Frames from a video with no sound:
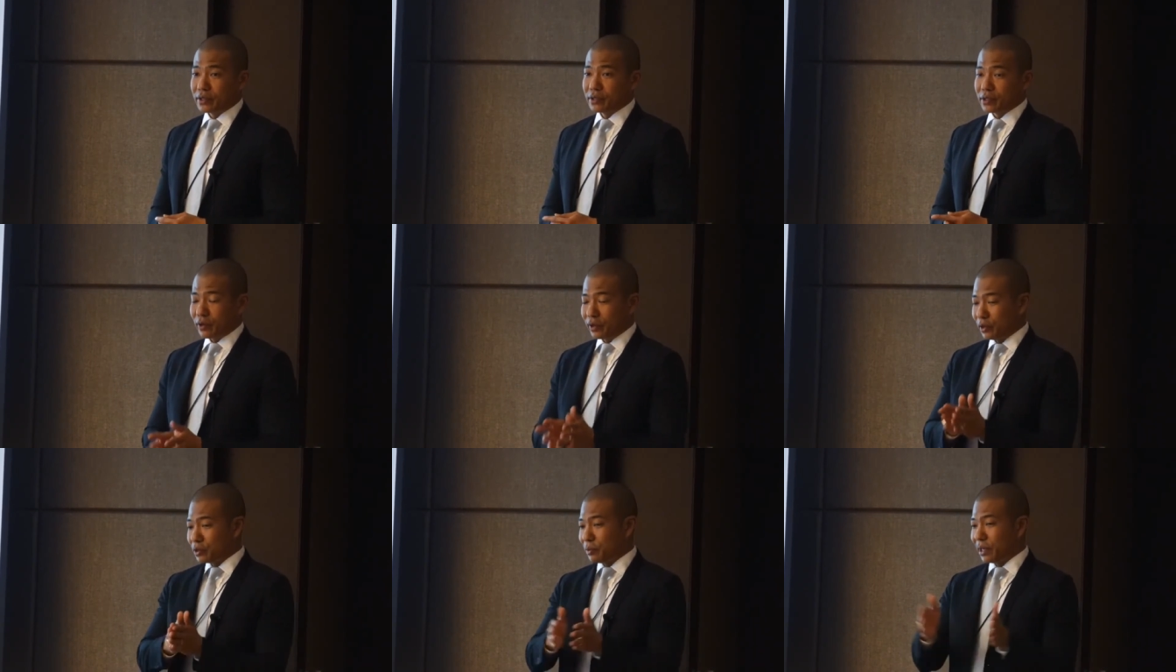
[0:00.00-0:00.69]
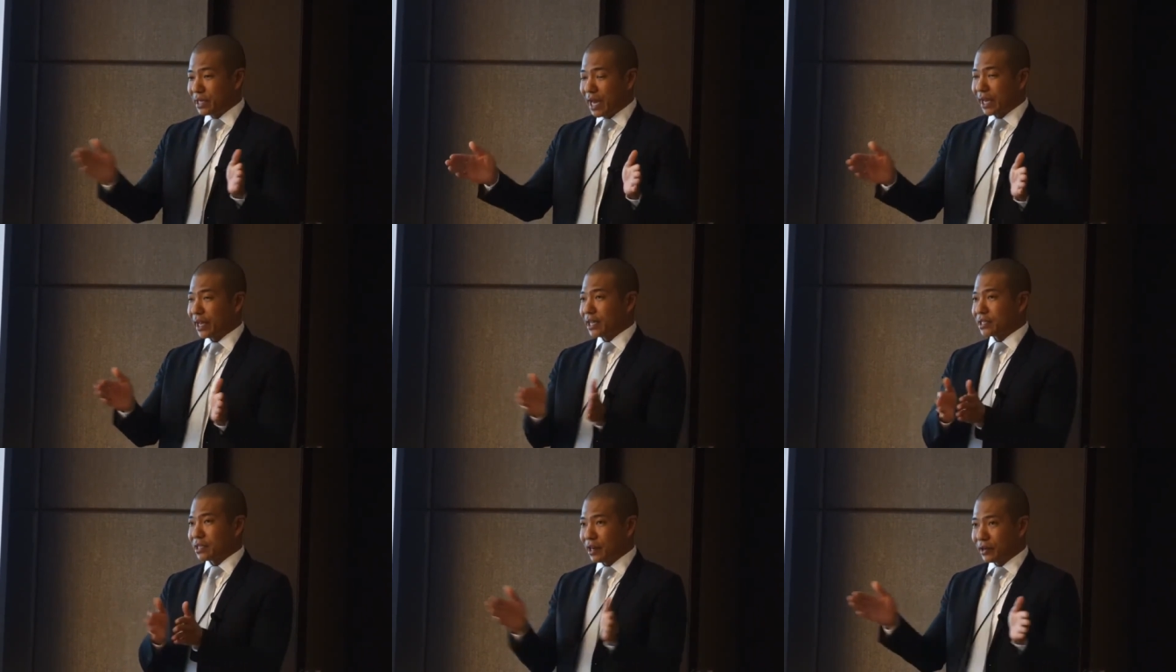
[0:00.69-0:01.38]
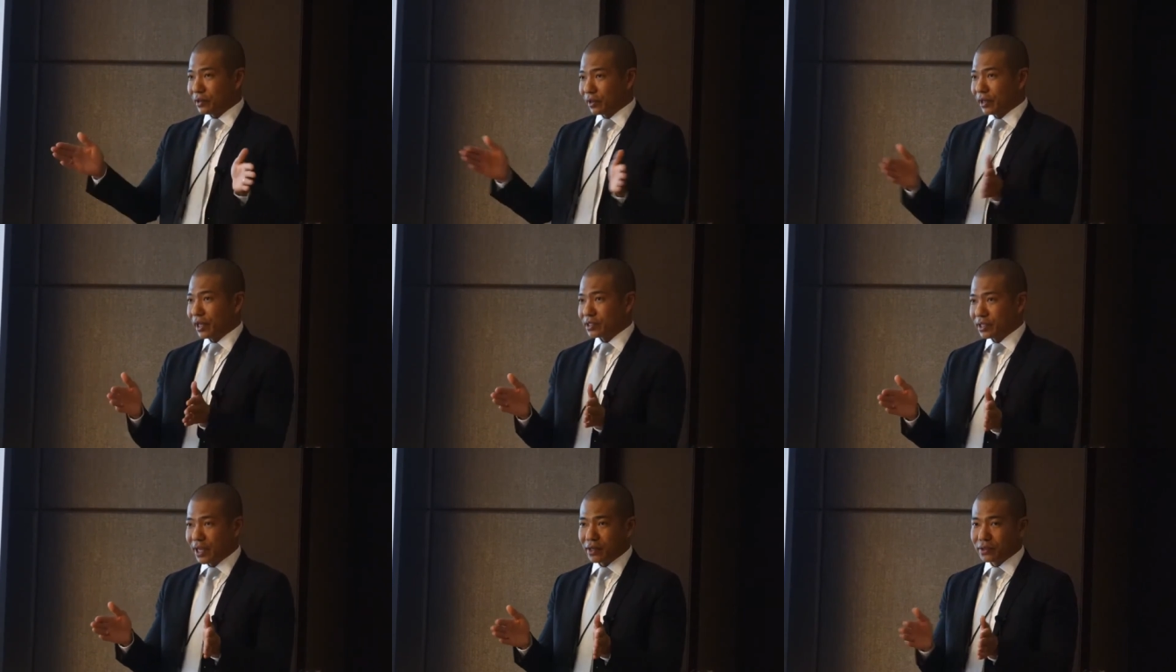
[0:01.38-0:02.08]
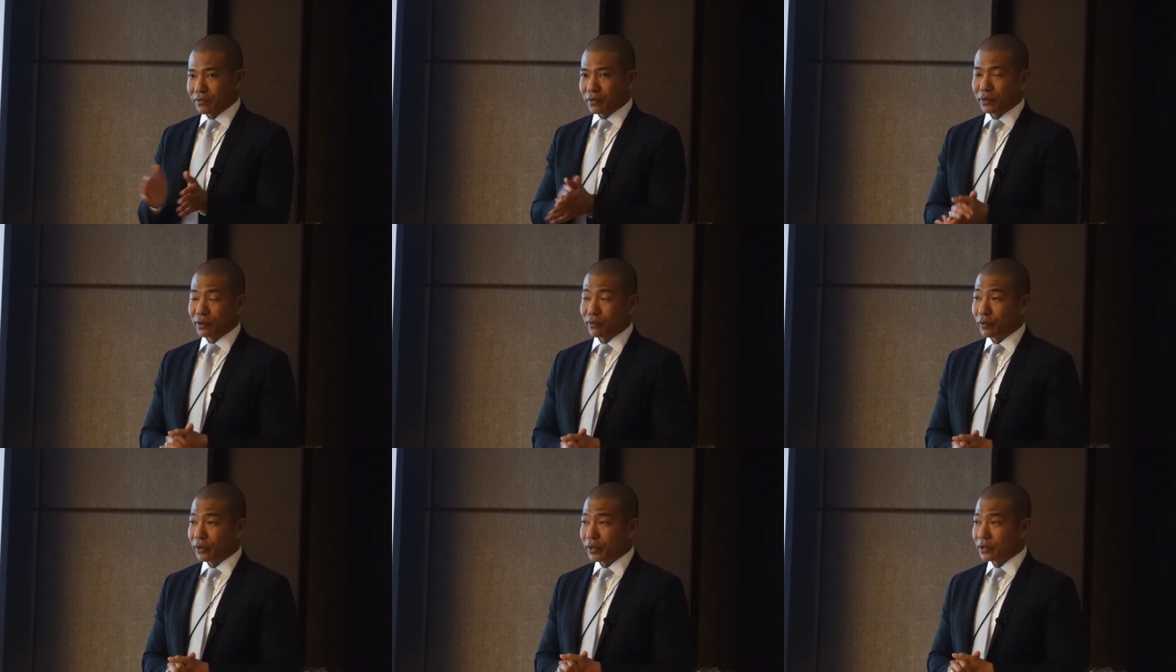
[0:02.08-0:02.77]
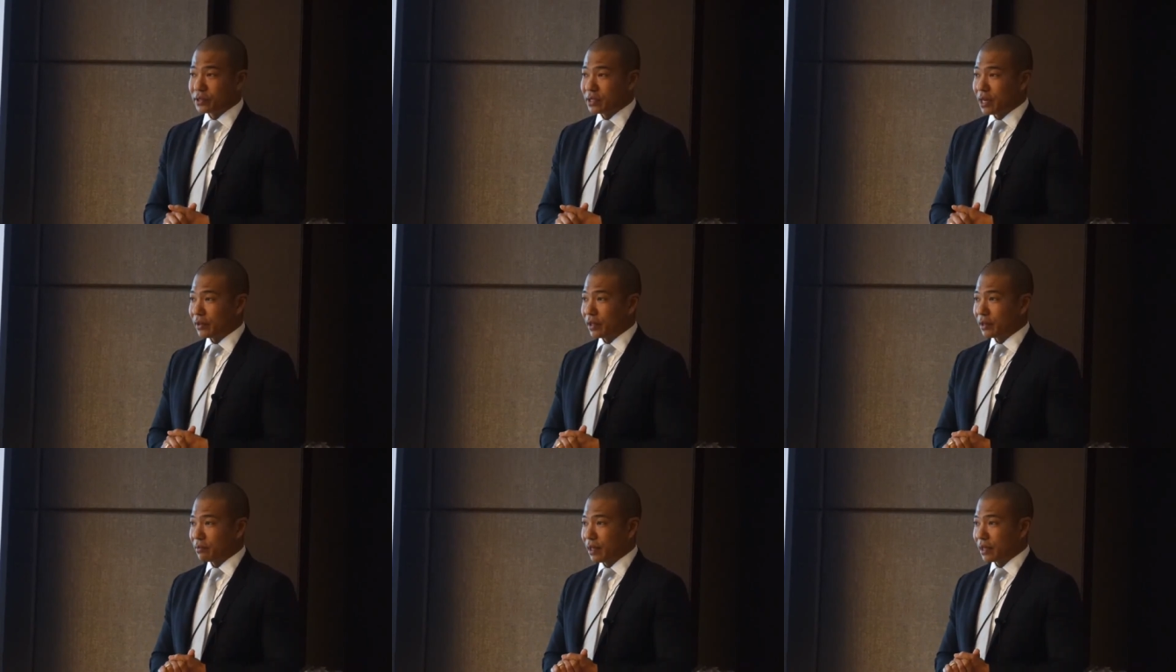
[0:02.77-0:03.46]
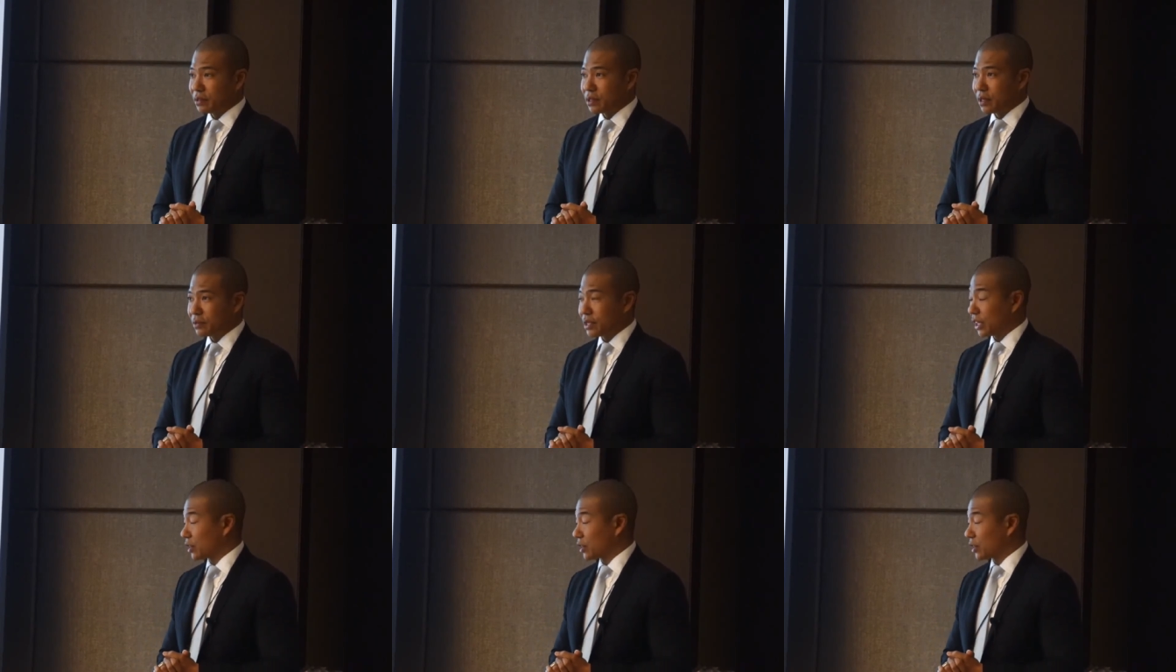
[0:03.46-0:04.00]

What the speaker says: And so it used to be decades, and now you're looking at scales of 3 to 4 years now that